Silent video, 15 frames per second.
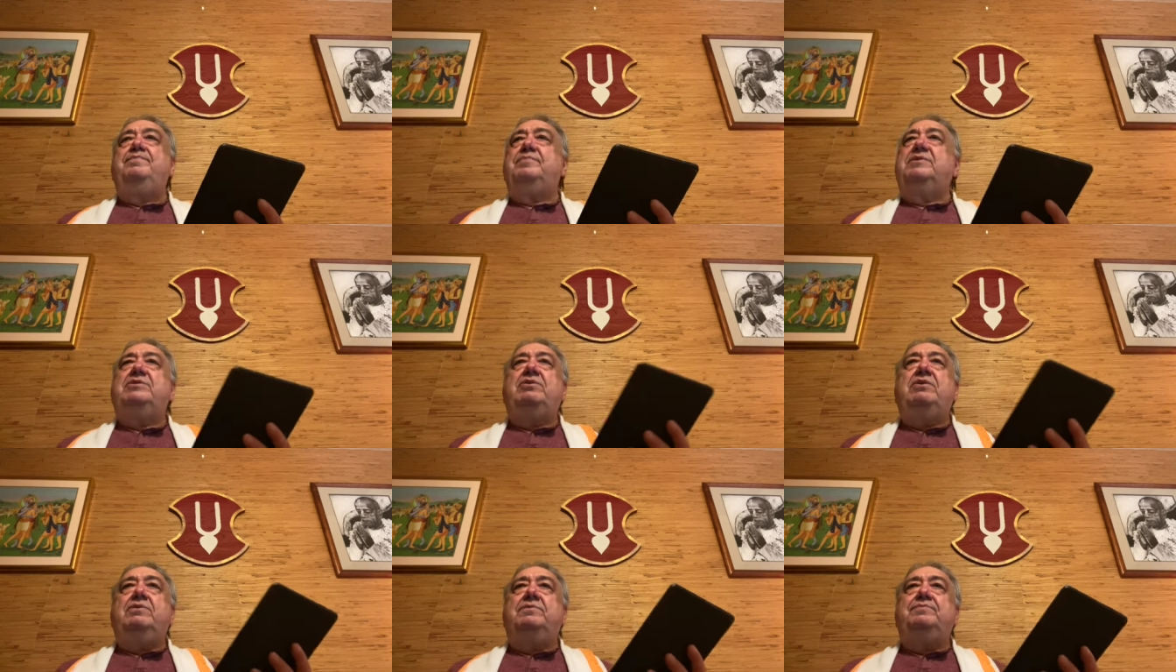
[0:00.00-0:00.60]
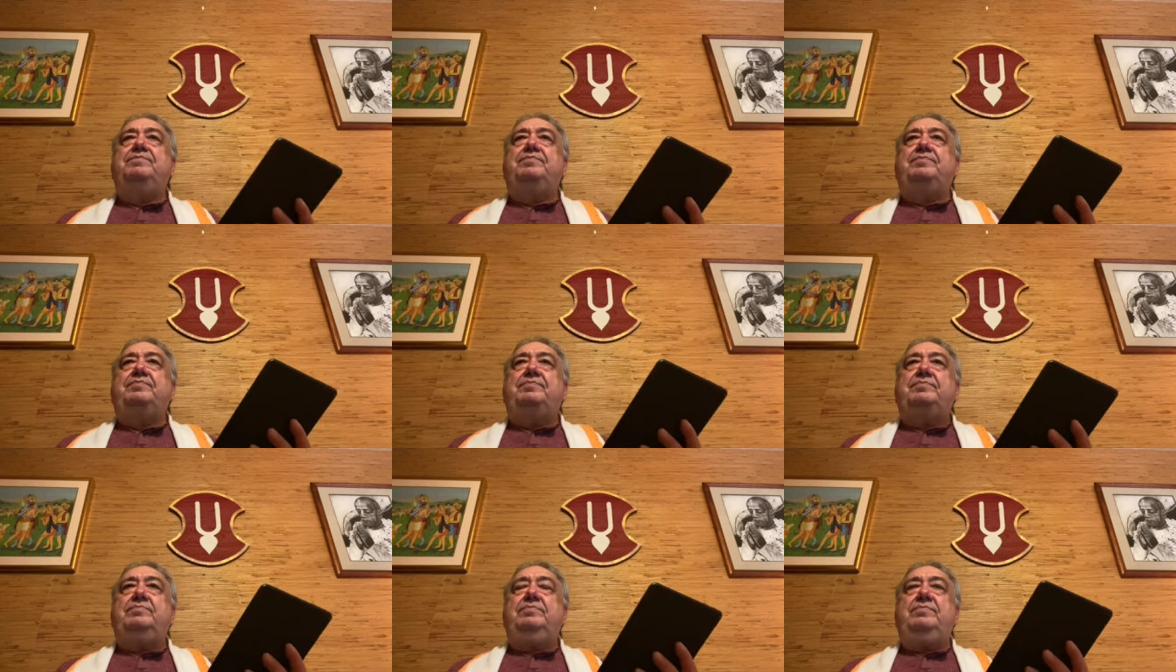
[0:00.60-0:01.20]
so,
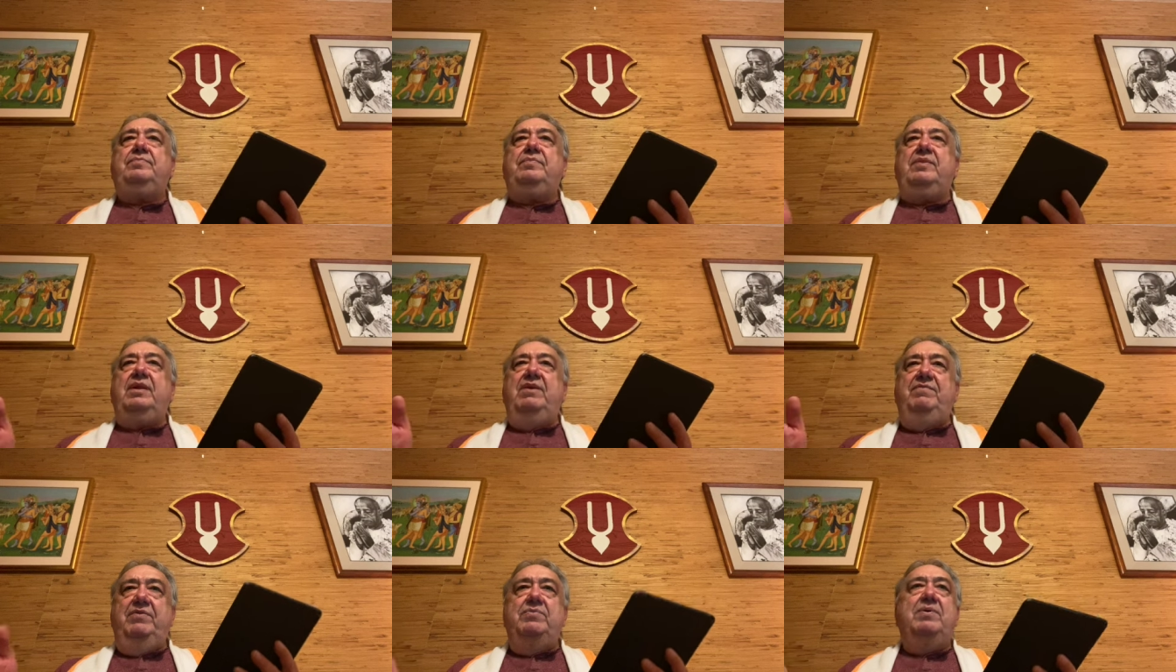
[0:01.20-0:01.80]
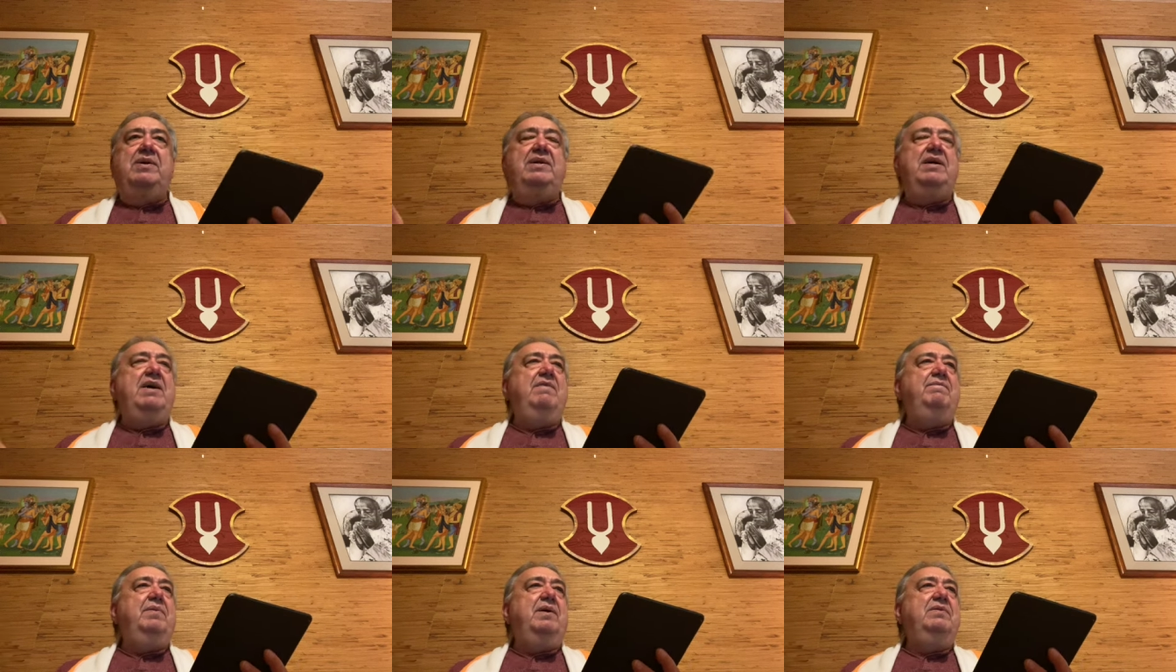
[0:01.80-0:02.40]
if you want to
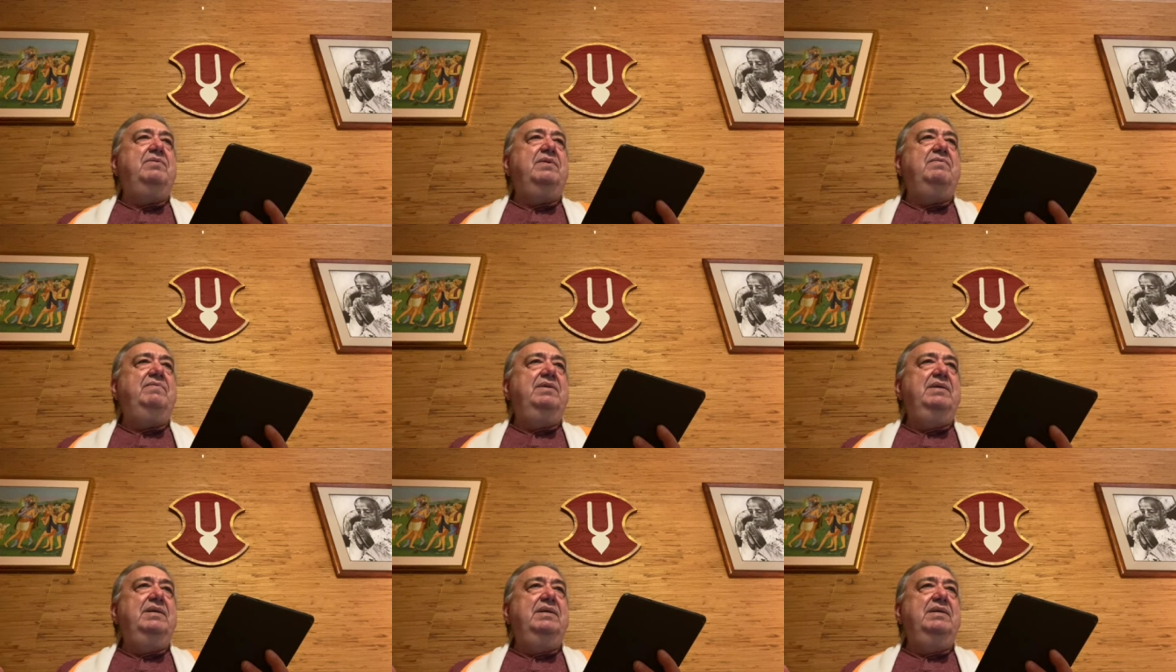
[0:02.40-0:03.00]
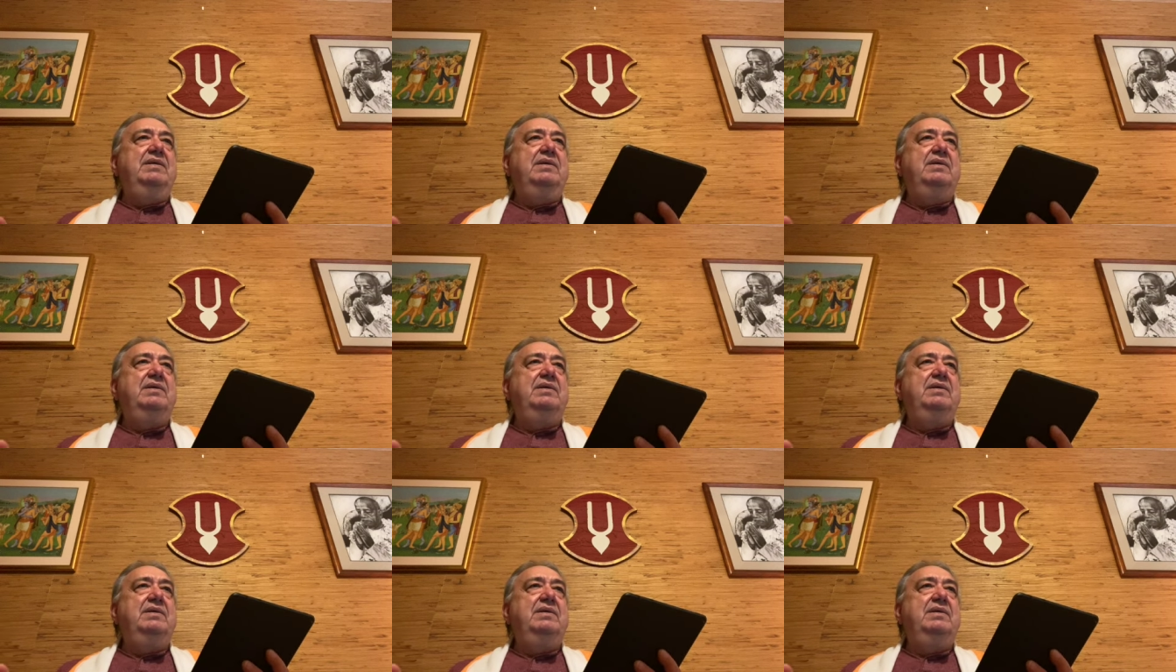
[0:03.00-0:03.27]
have Bhagavad reading,